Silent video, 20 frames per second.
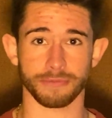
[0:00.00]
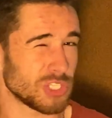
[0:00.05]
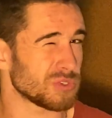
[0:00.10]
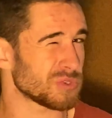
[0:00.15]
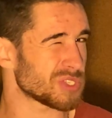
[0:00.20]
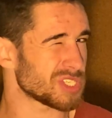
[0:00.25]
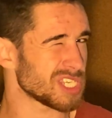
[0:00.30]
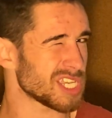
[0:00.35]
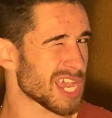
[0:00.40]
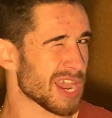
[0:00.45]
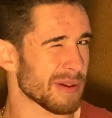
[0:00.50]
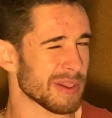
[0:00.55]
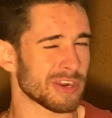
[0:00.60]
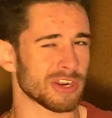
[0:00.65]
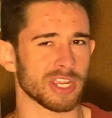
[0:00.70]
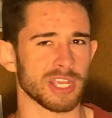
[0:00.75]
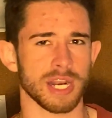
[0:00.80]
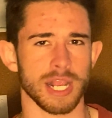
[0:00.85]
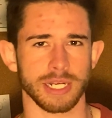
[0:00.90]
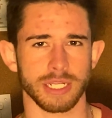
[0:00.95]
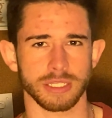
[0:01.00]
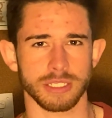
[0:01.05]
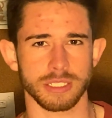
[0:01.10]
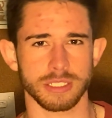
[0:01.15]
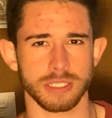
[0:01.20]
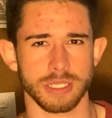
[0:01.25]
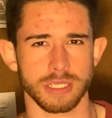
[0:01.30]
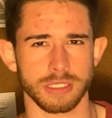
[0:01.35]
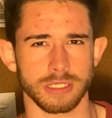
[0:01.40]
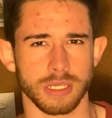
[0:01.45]
Do you see how interconnected
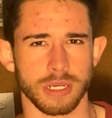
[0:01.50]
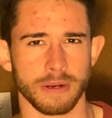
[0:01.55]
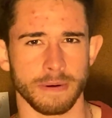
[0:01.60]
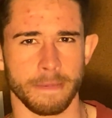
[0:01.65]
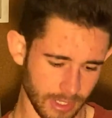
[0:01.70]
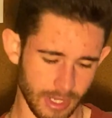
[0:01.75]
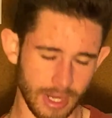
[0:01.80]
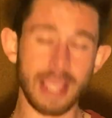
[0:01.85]
these things are?